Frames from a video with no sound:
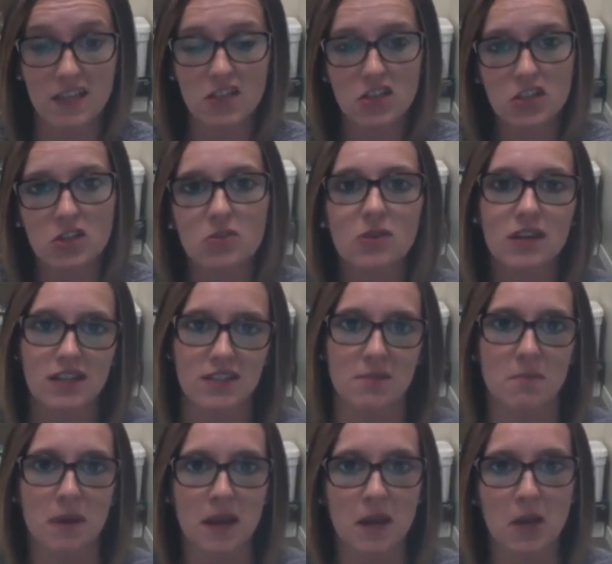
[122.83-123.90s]
is you get to
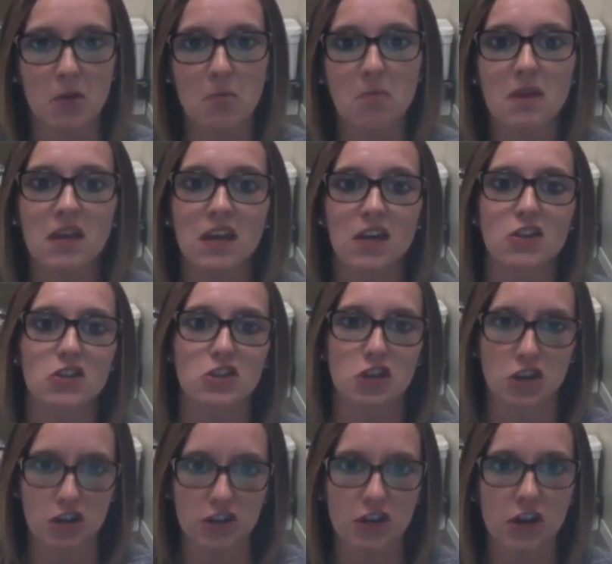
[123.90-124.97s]
pick because
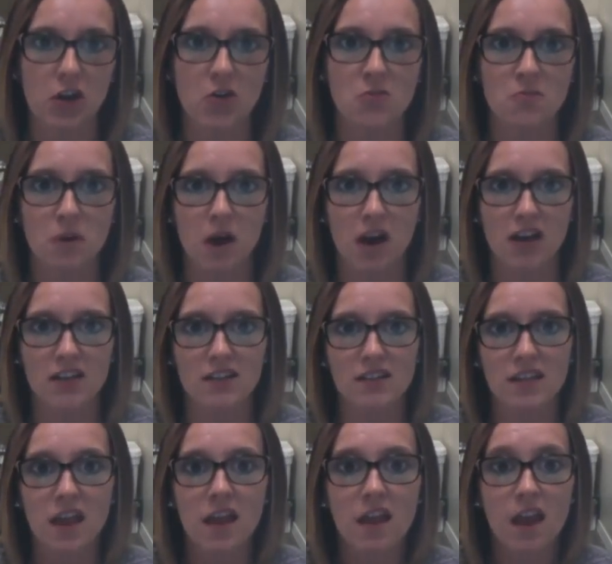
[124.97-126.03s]
you're your own
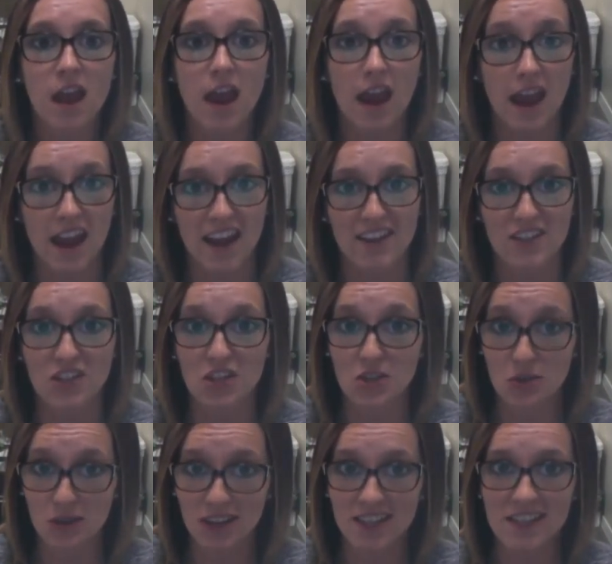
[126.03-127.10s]
boss and
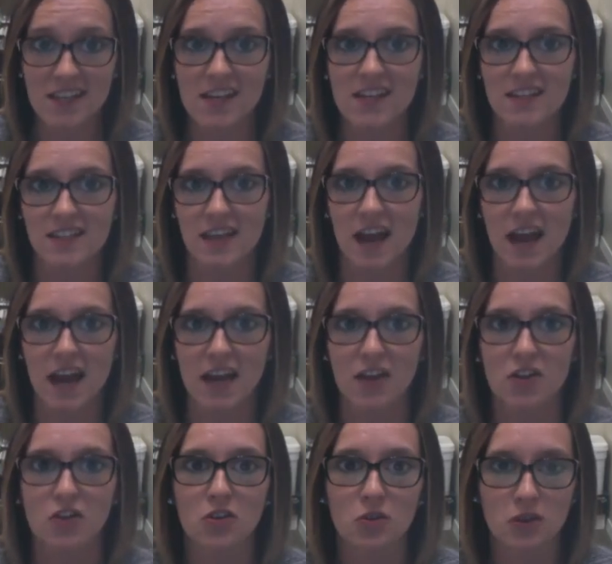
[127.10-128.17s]
you get to
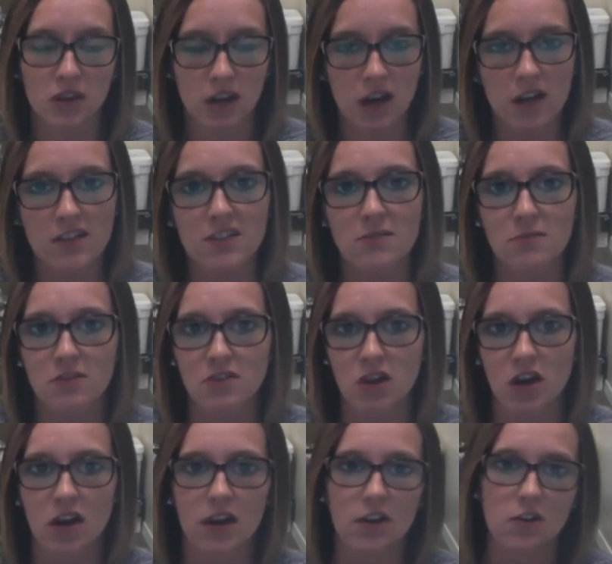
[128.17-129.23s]
decide who your customers
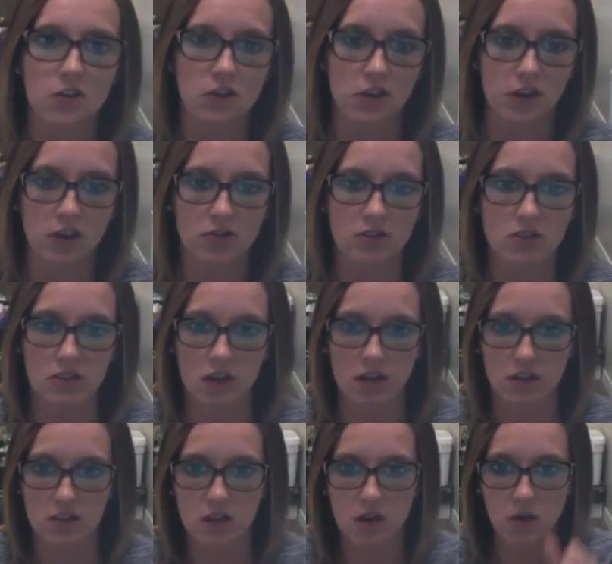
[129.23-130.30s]
are and who your coaches are.
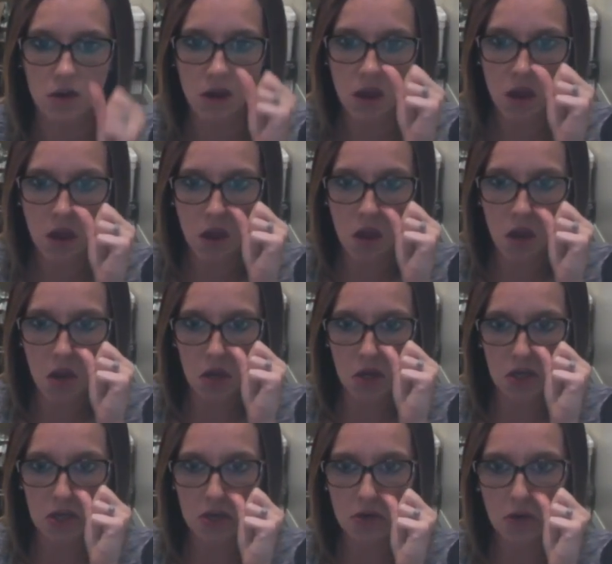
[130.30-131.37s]
So
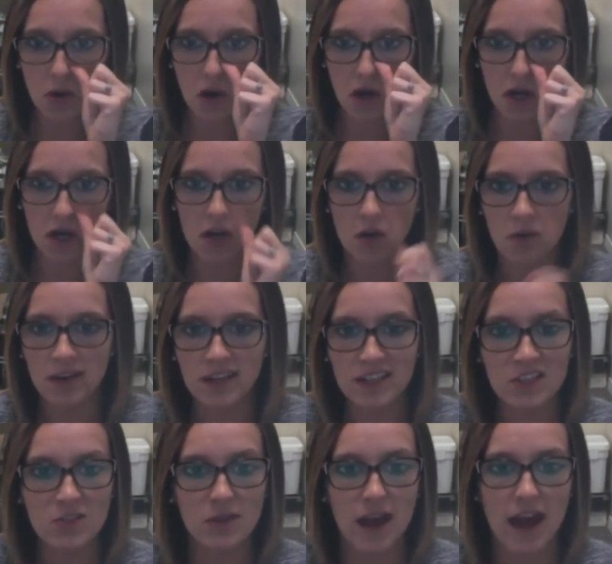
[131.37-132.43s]
you are going
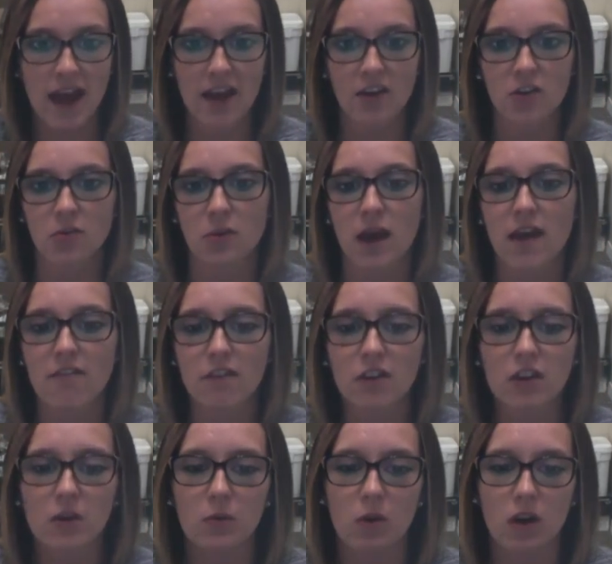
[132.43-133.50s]
to add whoever
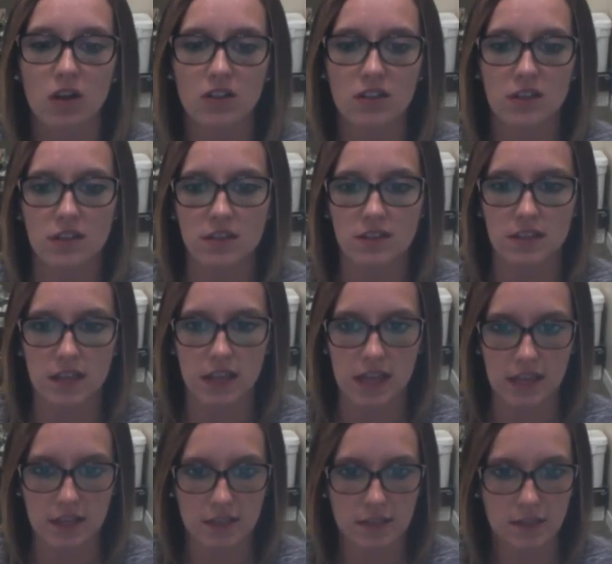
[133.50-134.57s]
you want to this
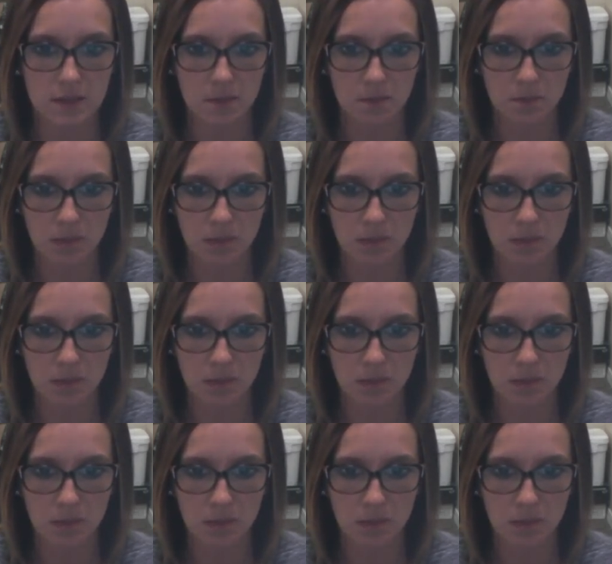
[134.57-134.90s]
list.